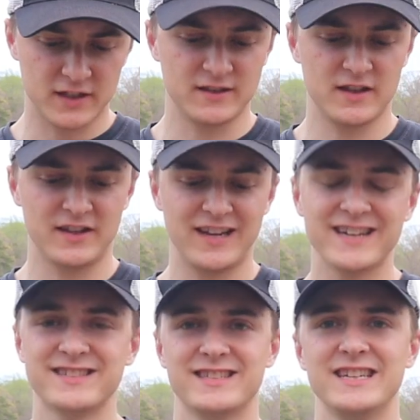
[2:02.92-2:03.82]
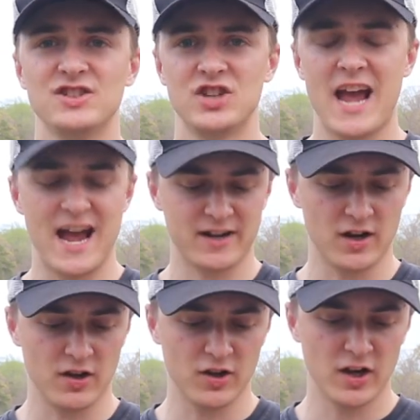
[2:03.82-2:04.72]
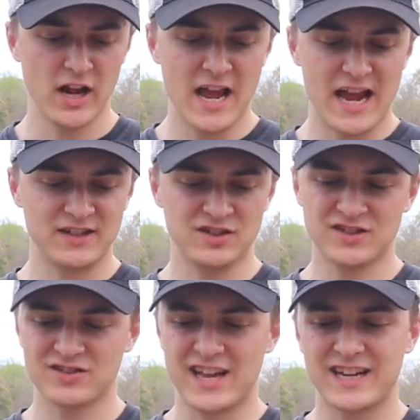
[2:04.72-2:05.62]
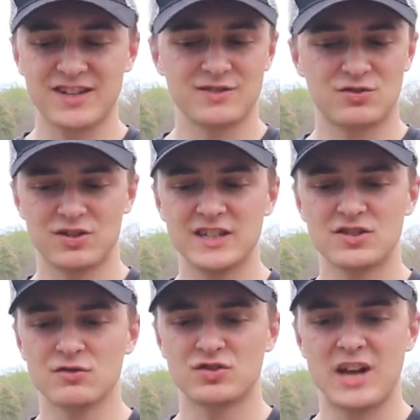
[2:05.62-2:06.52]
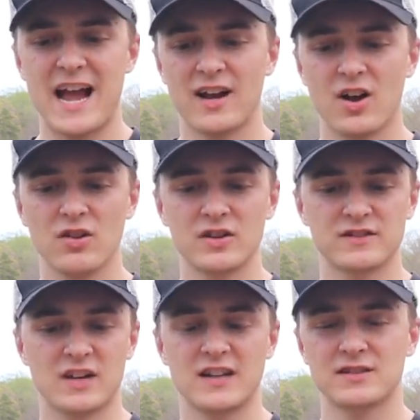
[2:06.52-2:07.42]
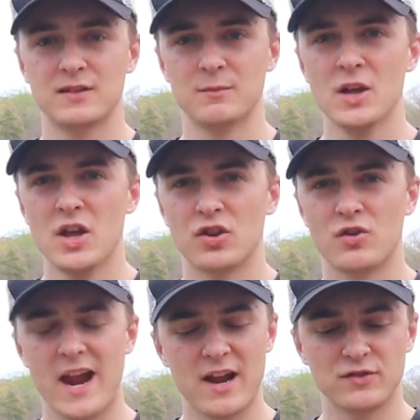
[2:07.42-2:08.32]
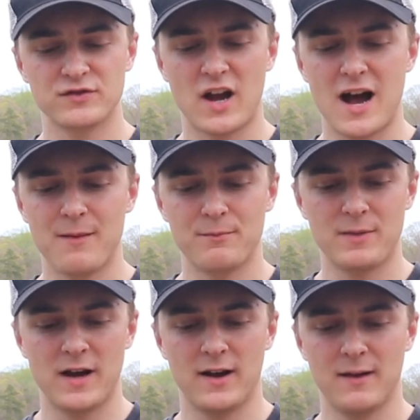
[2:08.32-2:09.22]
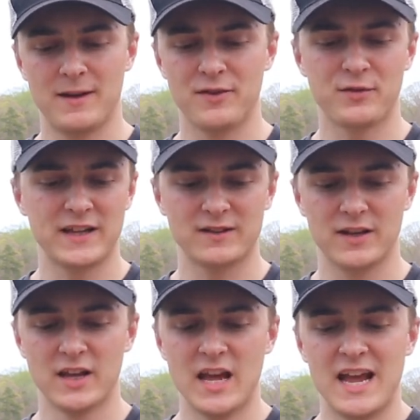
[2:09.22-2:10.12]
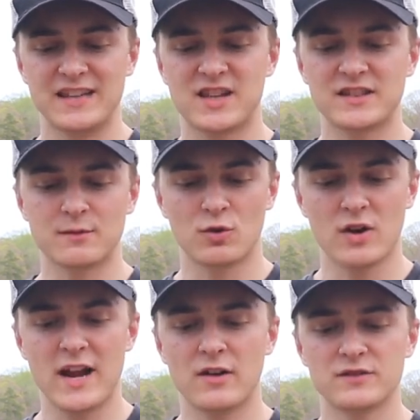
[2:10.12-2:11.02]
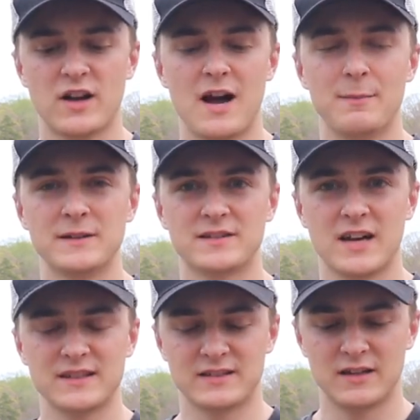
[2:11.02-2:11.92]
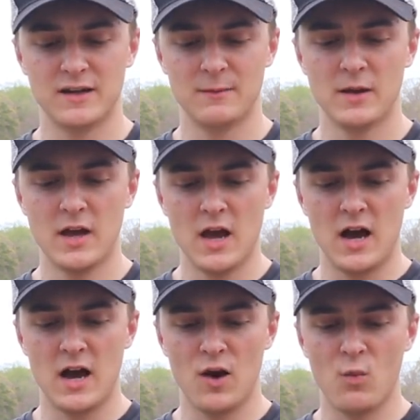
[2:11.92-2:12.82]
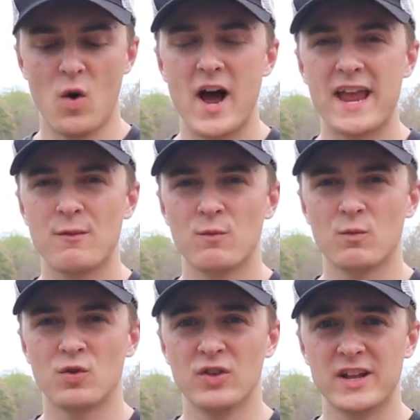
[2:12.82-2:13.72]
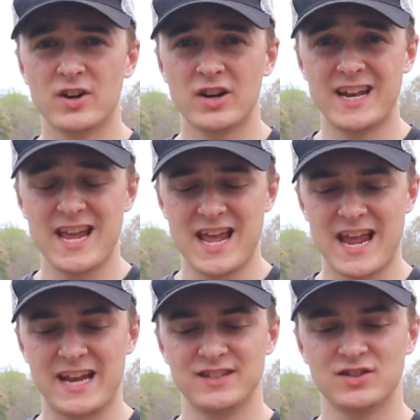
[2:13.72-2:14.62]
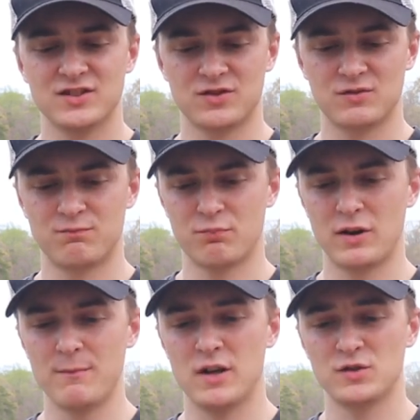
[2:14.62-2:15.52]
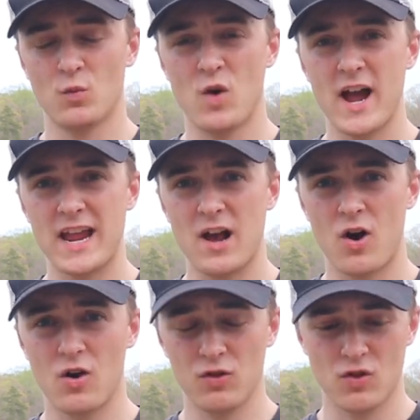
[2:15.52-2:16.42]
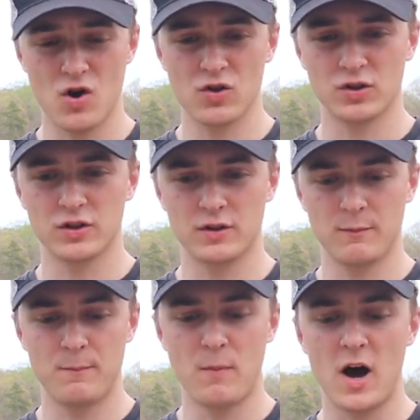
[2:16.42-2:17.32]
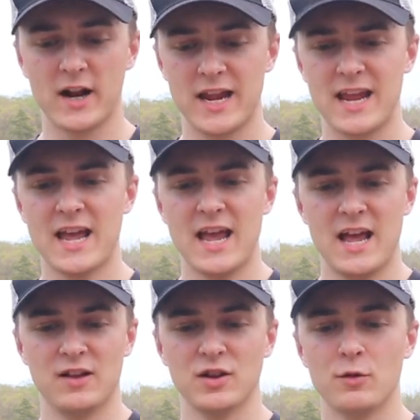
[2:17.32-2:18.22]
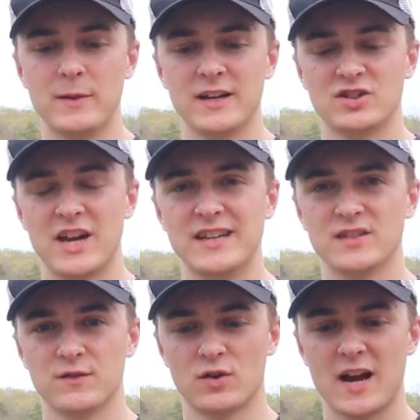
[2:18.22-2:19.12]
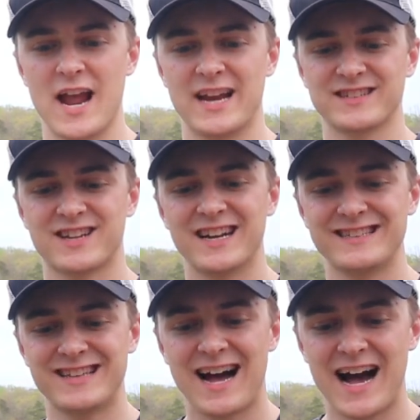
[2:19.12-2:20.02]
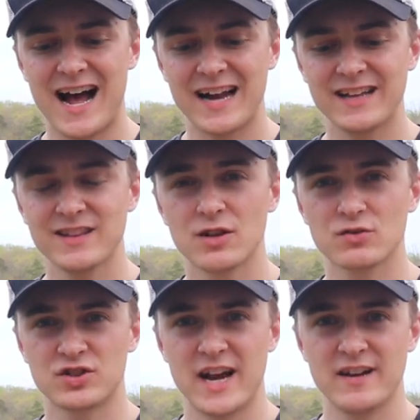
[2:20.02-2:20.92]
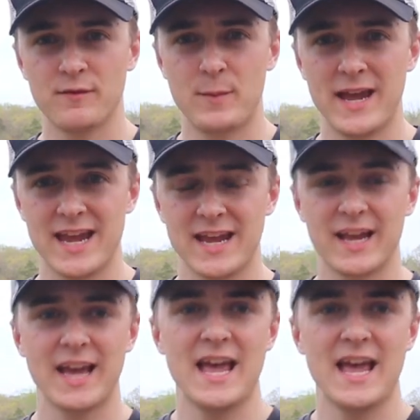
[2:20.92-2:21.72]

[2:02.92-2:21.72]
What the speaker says: is the Tennessee Shad color. It's just like a traditional shad color. It's got some gray on top. It's got some gray on top. It's got some white glitter in it, and it's just pretty much white all along the body, a little bit of shades of gray, and it's got a tiny little shade of pink,